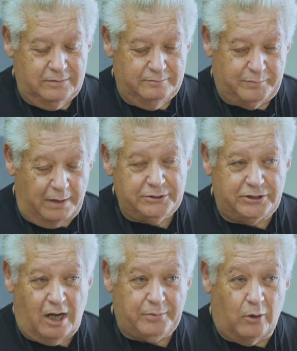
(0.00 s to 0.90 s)

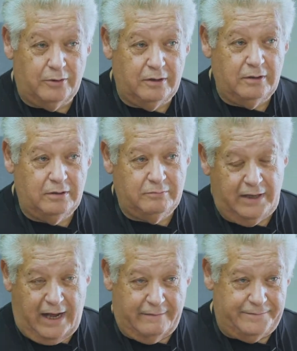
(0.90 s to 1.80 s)
barbershop owner would
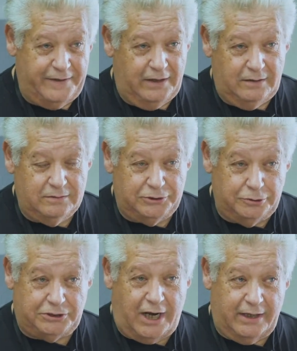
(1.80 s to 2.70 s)
have the shoe
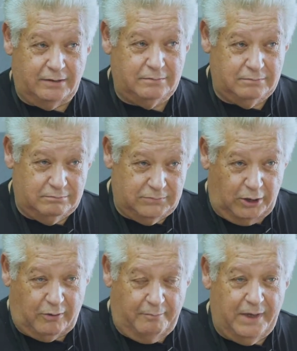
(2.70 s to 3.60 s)
shine
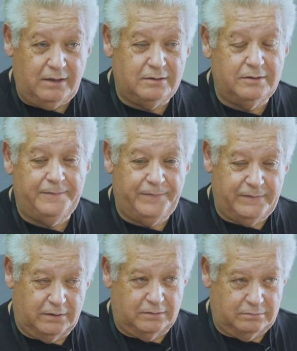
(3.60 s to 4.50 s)
equipment,
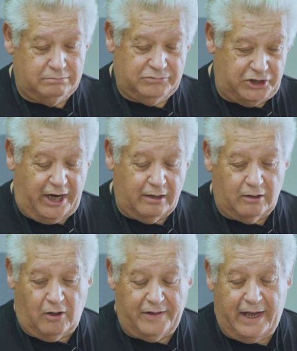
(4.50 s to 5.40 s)
or chair and
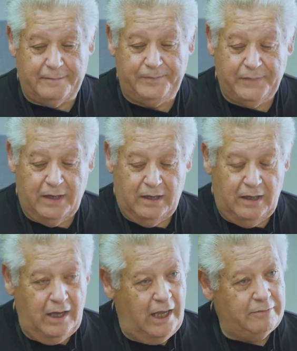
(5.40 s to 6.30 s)
all that,
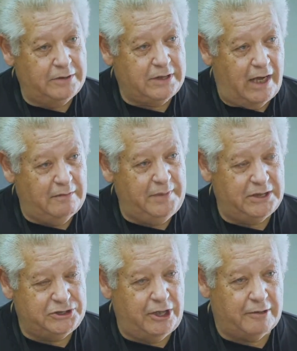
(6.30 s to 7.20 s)
and it would kind of be a
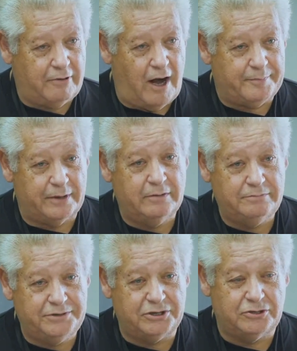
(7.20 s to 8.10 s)
sharecropper
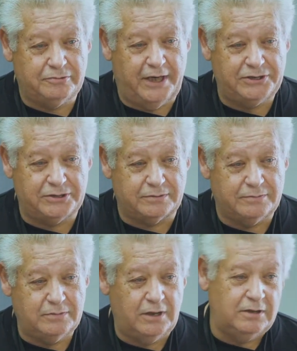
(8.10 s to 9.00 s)
situation.
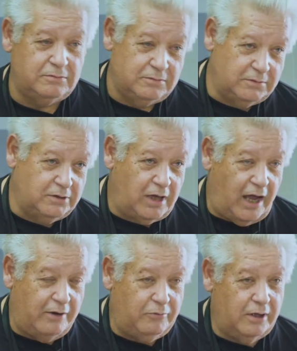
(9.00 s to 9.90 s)

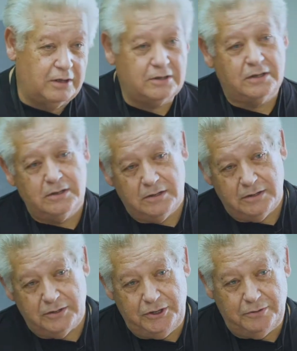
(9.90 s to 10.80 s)
I work,
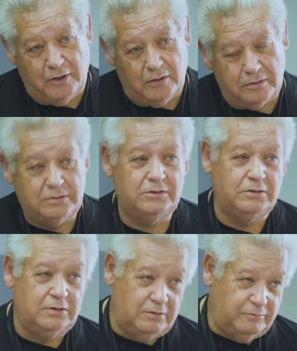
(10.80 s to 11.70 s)
you own,
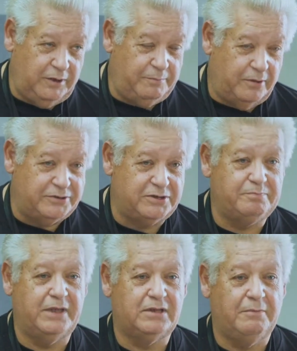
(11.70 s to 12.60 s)
We both
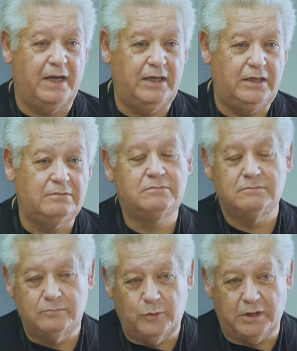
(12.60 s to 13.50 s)
split the money.
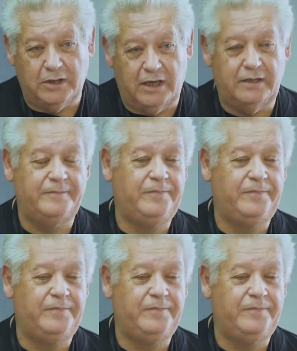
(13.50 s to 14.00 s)
We're good.